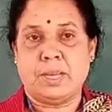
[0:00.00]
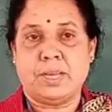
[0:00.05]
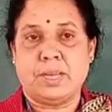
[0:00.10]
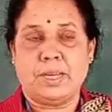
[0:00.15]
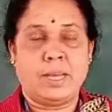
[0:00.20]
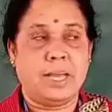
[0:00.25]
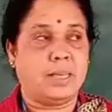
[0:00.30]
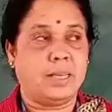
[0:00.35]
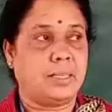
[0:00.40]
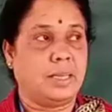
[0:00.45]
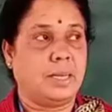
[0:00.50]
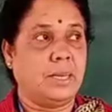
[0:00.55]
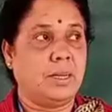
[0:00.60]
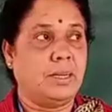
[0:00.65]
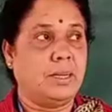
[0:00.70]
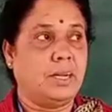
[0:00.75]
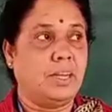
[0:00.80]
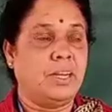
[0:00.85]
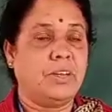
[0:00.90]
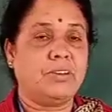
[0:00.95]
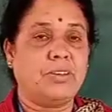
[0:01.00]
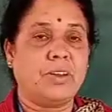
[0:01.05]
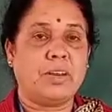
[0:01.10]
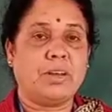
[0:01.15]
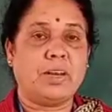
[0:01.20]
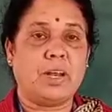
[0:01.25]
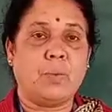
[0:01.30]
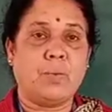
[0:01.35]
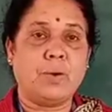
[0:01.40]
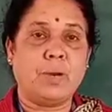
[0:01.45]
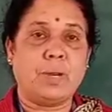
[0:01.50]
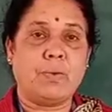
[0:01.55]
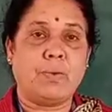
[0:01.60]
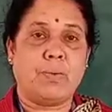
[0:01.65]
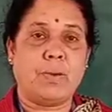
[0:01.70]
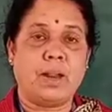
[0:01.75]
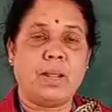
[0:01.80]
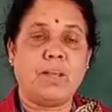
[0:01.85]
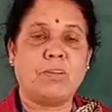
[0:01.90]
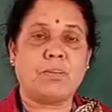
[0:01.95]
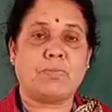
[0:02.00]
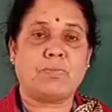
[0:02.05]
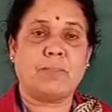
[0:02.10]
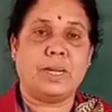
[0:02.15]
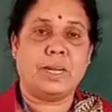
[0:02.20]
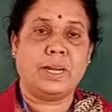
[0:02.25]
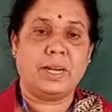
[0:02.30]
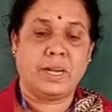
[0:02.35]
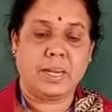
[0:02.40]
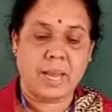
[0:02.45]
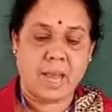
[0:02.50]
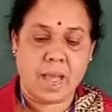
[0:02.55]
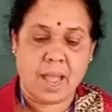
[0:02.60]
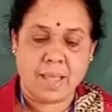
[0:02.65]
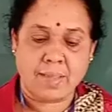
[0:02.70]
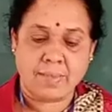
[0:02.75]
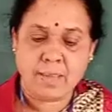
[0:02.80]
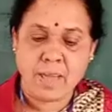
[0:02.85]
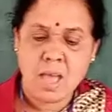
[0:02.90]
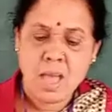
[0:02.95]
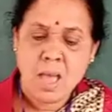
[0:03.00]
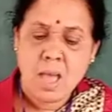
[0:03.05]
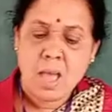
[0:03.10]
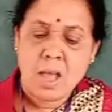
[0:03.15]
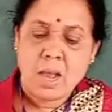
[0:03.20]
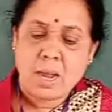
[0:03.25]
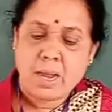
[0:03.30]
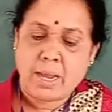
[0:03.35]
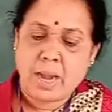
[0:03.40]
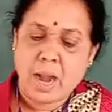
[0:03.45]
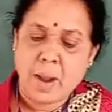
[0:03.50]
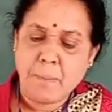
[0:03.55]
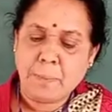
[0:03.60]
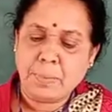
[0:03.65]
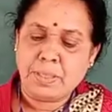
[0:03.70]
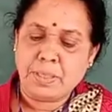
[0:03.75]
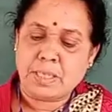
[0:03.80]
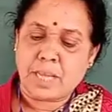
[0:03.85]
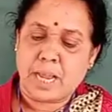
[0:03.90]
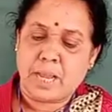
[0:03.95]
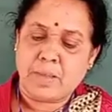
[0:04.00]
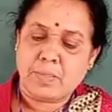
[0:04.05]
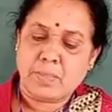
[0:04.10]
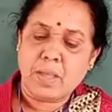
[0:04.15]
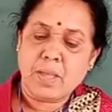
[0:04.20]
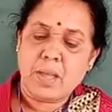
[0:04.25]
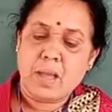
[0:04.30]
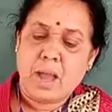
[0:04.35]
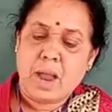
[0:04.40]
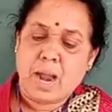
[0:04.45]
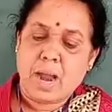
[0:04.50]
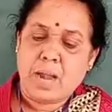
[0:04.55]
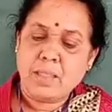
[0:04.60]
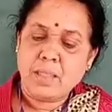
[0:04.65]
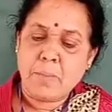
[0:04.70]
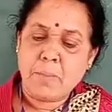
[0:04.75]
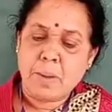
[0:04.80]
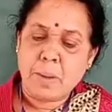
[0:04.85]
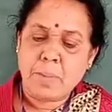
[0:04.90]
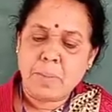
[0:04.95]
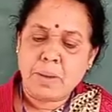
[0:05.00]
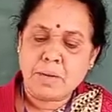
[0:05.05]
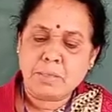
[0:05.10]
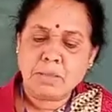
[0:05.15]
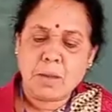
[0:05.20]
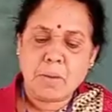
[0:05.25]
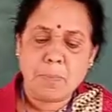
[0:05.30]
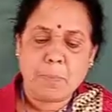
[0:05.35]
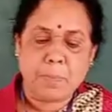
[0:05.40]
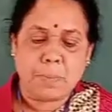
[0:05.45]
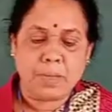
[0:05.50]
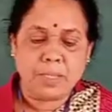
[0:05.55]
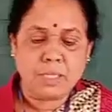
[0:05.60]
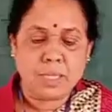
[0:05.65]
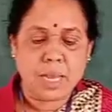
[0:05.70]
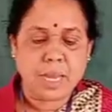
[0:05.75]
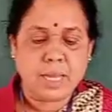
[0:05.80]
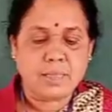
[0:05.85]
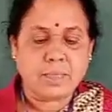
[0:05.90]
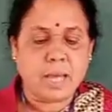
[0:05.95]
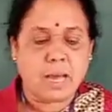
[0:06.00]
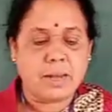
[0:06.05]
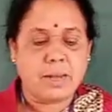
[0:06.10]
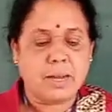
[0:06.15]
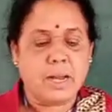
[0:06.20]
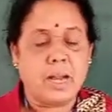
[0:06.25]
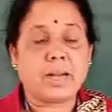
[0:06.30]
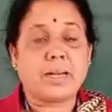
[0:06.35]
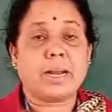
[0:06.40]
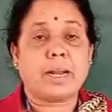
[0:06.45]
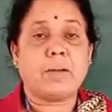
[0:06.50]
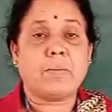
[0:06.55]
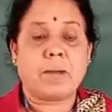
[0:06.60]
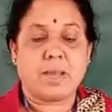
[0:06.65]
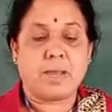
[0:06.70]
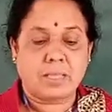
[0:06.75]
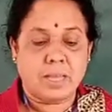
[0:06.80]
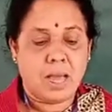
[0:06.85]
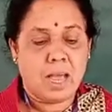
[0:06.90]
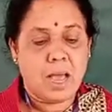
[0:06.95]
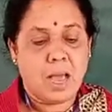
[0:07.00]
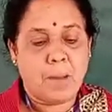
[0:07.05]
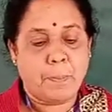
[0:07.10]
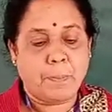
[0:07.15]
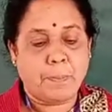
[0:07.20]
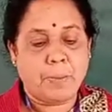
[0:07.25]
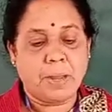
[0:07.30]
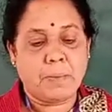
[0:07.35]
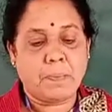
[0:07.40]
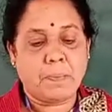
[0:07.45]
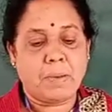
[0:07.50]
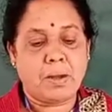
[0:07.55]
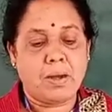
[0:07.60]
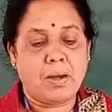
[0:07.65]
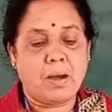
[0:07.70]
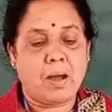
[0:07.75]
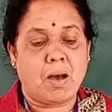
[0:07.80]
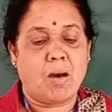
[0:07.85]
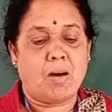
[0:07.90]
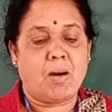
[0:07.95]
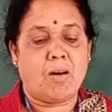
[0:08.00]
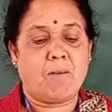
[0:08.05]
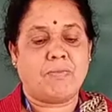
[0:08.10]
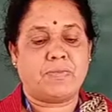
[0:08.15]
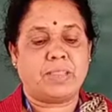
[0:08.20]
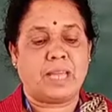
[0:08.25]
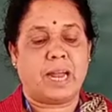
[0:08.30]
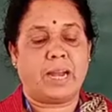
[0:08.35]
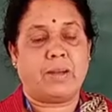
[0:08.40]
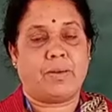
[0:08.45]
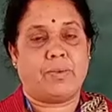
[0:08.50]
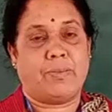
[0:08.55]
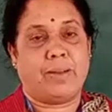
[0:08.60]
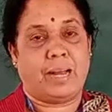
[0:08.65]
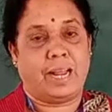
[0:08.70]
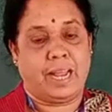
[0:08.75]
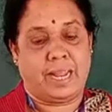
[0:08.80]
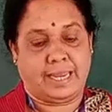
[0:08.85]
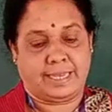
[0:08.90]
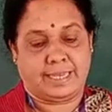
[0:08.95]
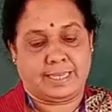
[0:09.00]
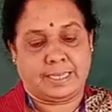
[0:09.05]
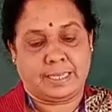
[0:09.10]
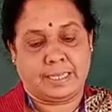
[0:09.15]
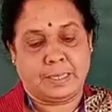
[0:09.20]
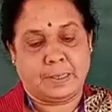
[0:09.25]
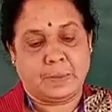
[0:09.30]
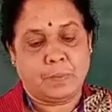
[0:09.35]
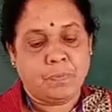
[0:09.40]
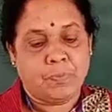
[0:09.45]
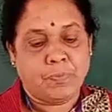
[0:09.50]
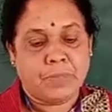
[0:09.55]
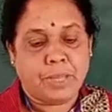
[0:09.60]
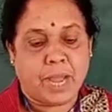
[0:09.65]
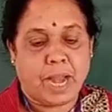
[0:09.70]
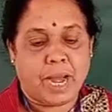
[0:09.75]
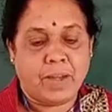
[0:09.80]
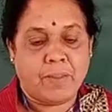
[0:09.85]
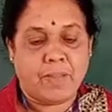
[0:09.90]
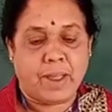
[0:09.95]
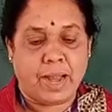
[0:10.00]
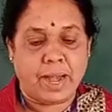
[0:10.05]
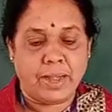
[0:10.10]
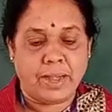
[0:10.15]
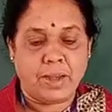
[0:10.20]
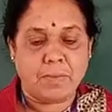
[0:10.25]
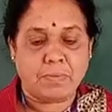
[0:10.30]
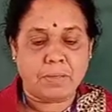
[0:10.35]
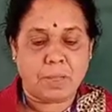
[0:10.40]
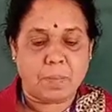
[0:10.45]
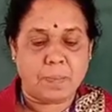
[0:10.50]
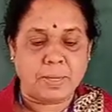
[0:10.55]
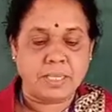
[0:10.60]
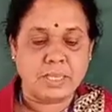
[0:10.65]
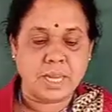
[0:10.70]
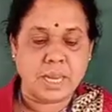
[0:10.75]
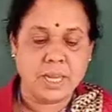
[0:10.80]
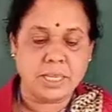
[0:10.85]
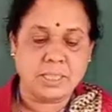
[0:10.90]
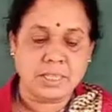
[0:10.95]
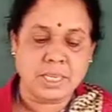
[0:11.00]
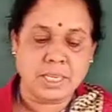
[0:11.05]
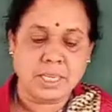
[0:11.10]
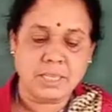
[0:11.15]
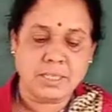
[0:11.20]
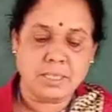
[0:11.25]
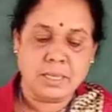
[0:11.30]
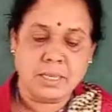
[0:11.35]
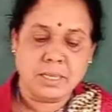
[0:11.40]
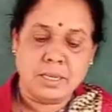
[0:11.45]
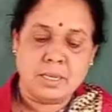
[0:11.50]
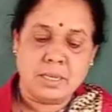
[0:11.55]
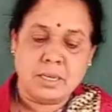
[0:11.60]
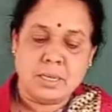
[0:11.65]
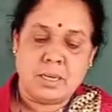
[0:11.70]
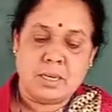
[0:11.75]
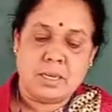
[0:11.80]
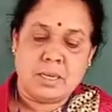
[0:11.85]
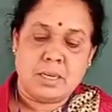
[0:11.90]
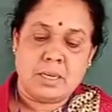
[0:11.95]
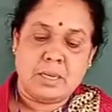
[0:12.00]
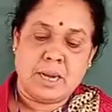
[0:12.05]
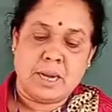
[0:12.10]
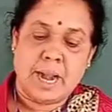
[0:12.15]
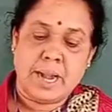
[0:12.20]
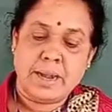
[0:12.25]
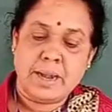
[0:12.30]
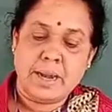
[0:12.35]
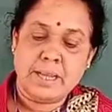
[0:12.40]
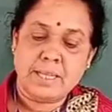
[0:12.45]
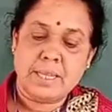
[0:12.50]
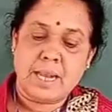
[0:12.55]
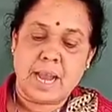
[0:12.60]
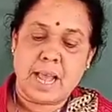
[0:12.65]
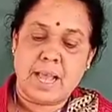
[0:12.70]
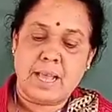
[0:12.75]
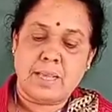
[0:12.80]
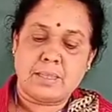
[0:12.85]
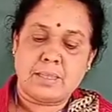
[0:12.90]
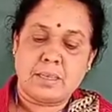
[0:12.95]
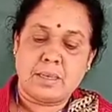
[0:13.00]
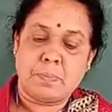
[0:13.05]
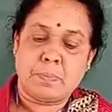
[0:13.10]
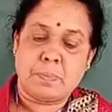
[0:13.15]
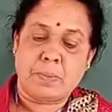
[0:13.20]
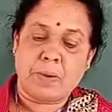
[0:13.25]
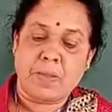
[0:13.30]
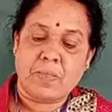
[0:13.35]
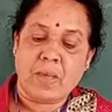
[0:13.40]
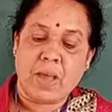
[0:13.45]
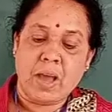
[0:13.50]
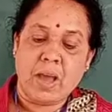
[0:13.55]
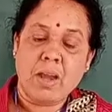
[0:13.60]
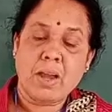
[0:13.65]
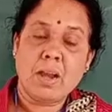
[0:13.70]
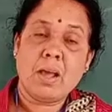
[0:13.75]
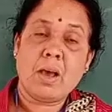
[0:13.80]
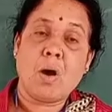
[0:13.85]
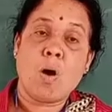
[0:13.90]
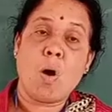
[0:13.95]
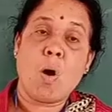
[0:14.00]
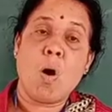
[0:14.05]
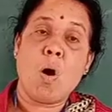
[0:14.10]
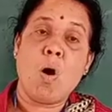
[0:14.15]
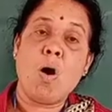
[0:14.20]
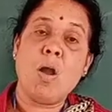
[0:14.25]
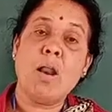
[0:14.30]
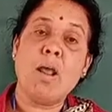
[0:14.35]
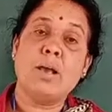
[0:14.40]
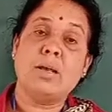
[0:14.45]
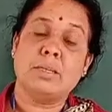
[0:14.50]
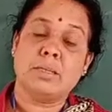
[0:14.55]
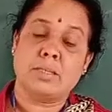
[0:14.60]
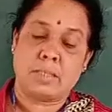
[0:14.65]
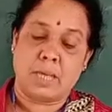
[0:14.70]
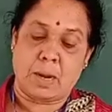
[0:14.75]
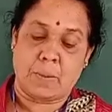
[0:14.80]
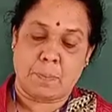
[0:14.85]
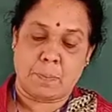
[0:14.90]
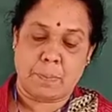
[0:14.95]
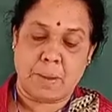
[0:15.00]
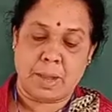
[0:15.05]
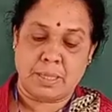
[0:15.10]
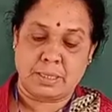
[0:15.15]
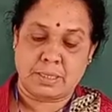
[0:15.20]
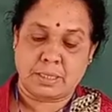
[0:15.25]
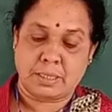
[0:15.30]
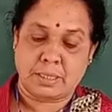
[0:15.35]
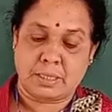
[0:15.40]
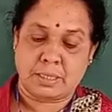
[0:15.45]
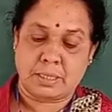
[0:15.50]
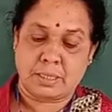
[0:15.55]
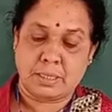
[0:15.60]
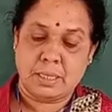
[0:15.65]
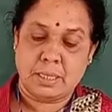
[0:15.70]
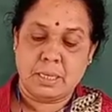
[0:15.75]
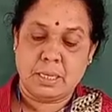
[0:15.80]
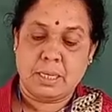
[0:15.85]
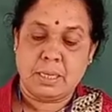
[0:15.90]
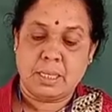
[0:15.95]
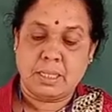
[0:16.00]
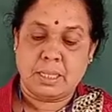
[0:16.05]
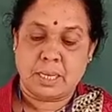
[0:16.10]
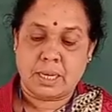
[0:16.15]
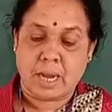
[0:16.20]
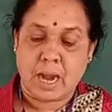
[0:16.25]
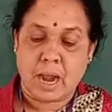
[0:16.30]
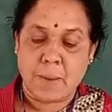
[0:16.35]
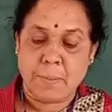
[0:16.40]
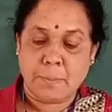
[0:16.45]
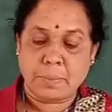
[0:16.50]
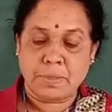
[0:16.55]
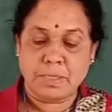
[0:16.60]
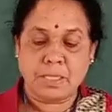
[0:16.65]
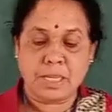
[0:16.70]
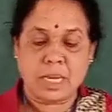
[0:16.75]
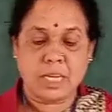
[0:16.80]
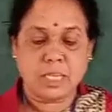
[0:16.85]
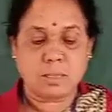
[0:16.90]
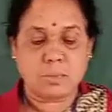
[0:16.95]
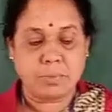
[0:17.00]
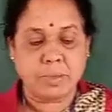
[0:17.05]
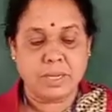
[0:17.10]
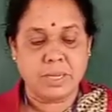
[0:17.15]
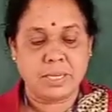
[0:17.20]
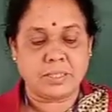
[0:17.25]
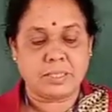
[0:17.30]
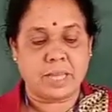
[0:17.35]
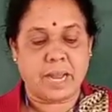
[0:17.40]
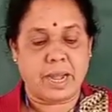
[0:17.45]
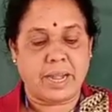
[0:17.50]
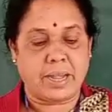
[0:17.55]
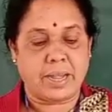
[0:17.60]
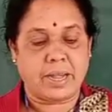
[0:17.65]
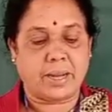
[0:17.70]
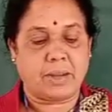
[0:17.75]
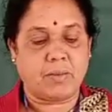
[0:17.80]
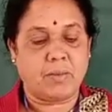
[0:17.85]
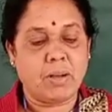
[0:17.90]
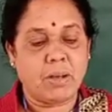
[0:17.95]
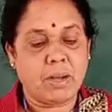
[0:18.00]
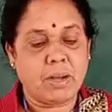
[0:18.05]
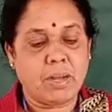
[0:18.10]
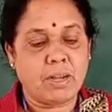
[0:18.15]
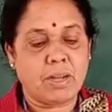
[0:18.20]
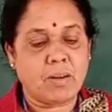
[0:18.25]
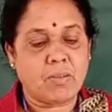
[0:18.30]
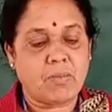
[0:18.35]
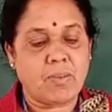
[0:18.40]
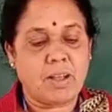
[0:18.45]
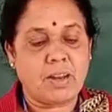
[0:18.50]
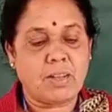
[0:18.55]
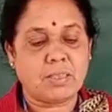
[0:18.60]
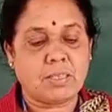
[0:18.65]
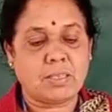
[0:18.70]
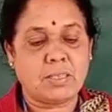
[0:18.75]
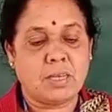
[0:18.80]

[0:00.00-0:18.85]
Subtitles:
Yes, in each and every village of the India has a Gram Panchayat, and the members of Panchayat are elected by the people of that village. And the head of the Panchayat is addressed as Pradhan or Sarpanch. The Gram Panchayat meets at regular intervals